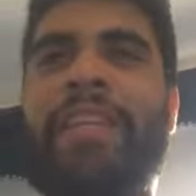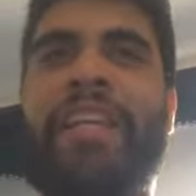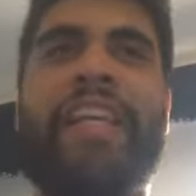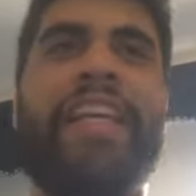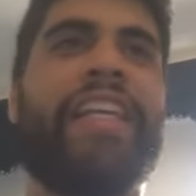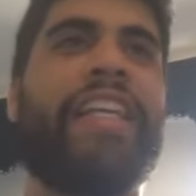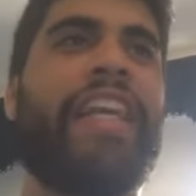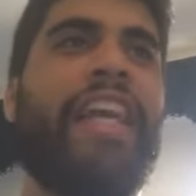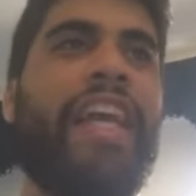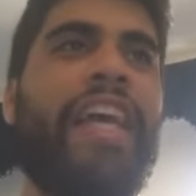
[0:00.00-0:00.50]

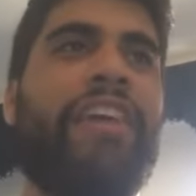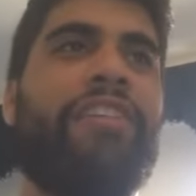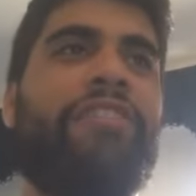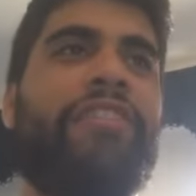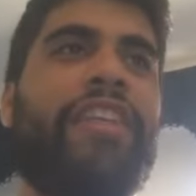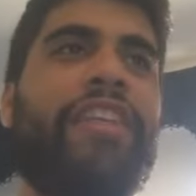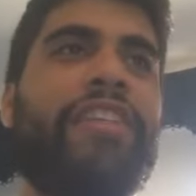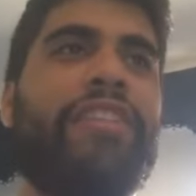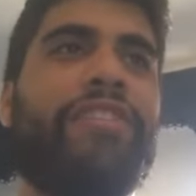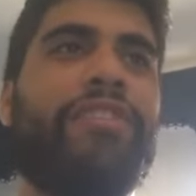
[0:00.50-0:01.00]
in
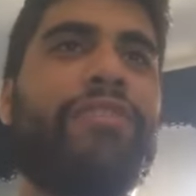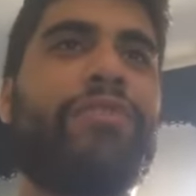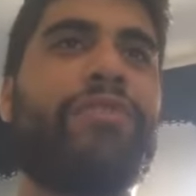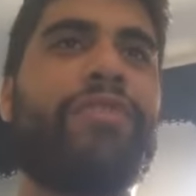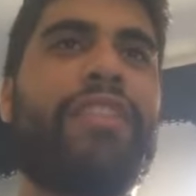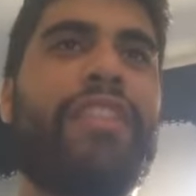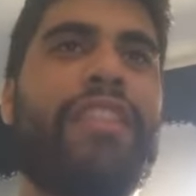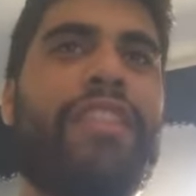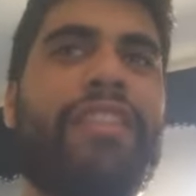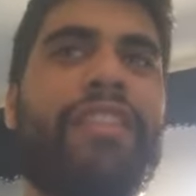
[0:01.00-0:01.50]
every
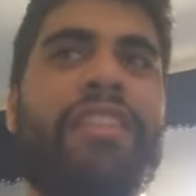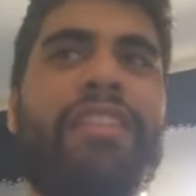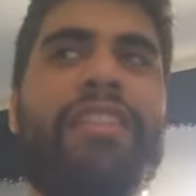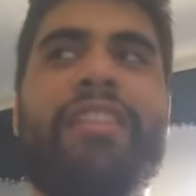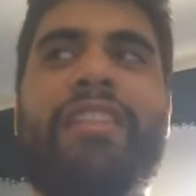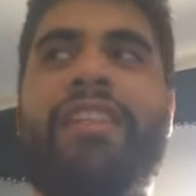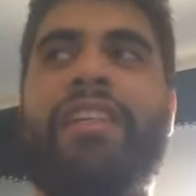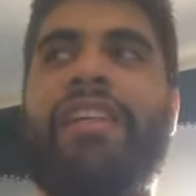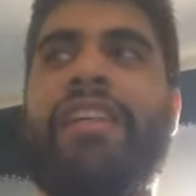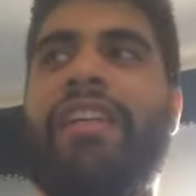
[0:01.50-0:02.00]
student
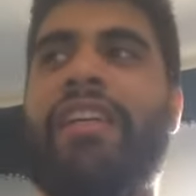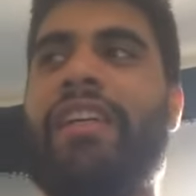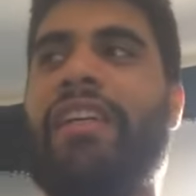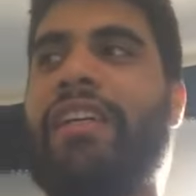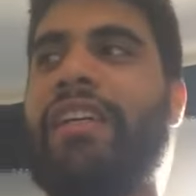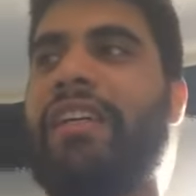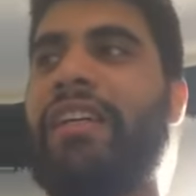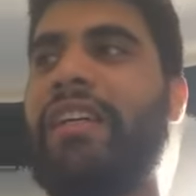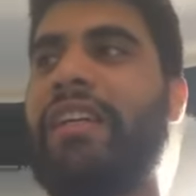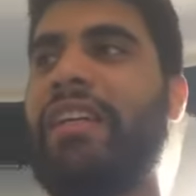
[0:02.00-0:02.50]

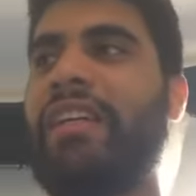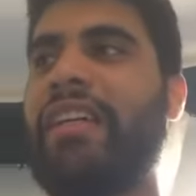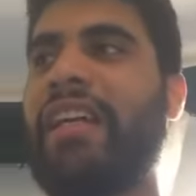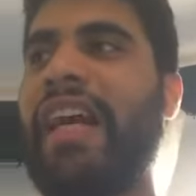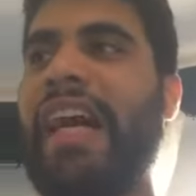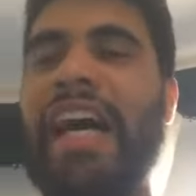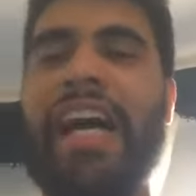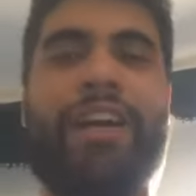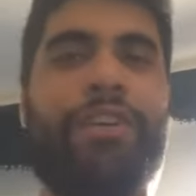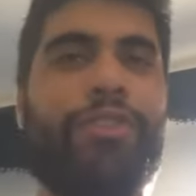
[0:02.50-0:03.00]

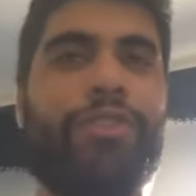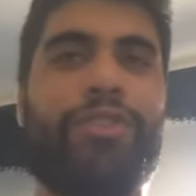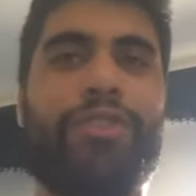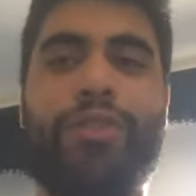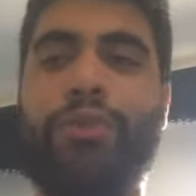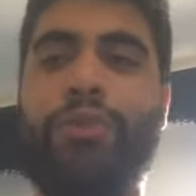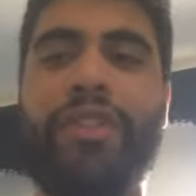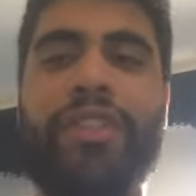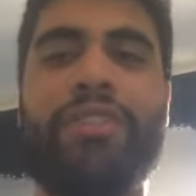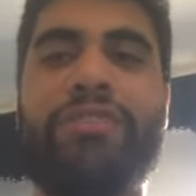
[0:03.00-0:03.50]
house
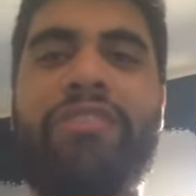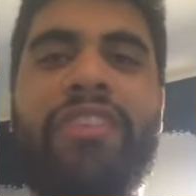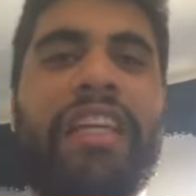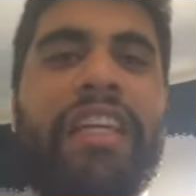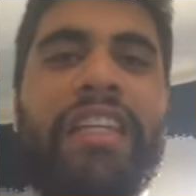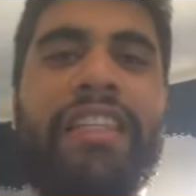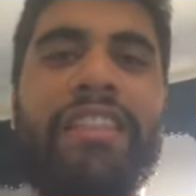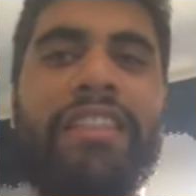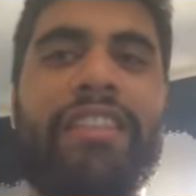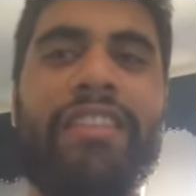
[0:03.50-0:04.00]
you would
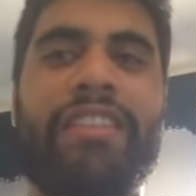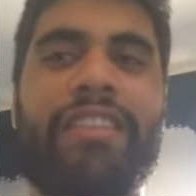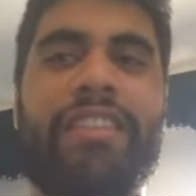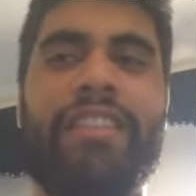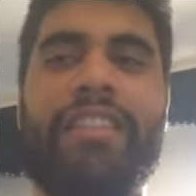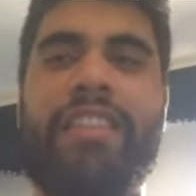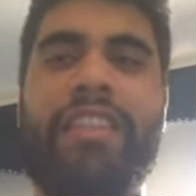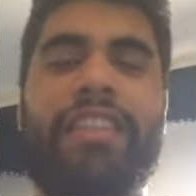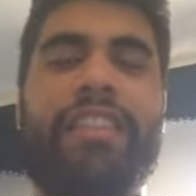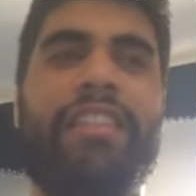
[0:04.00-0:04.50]
find
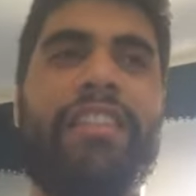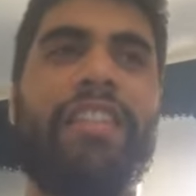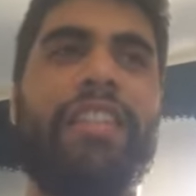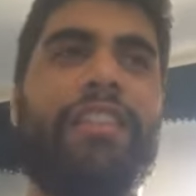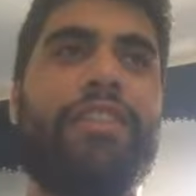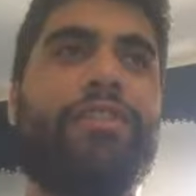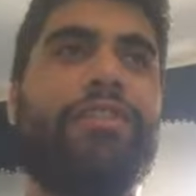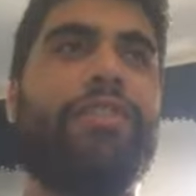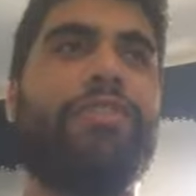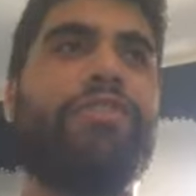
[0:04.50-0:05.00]
this,
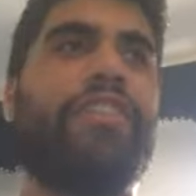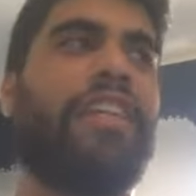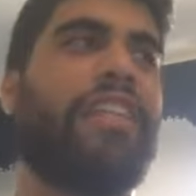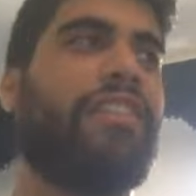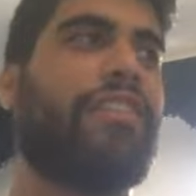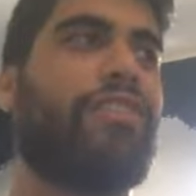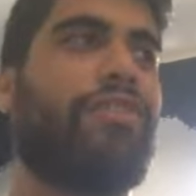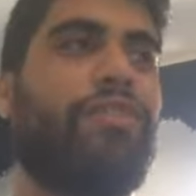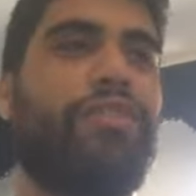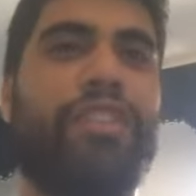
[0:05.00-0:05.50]
and you will
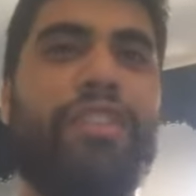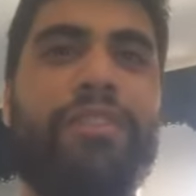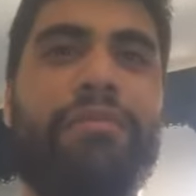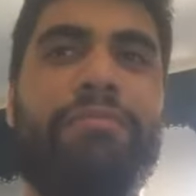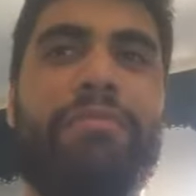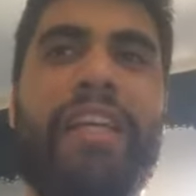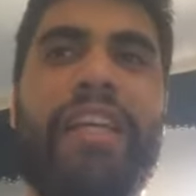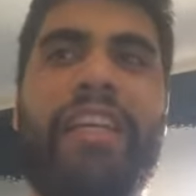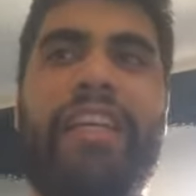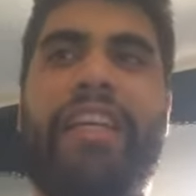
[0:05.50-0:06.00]
find a
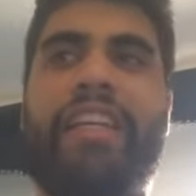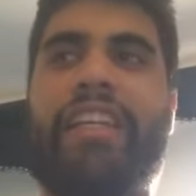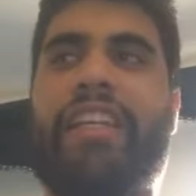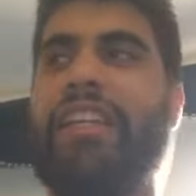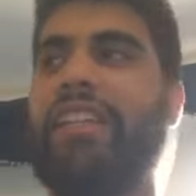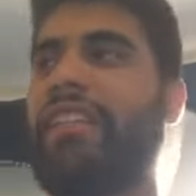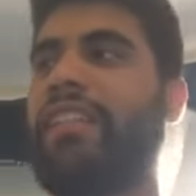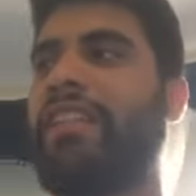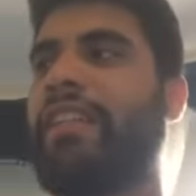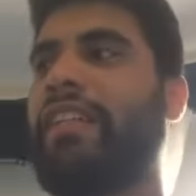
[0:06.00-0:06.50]
student making
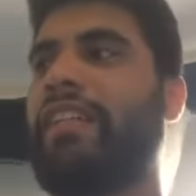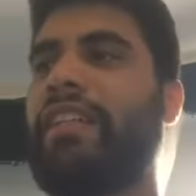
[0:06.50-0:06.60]
it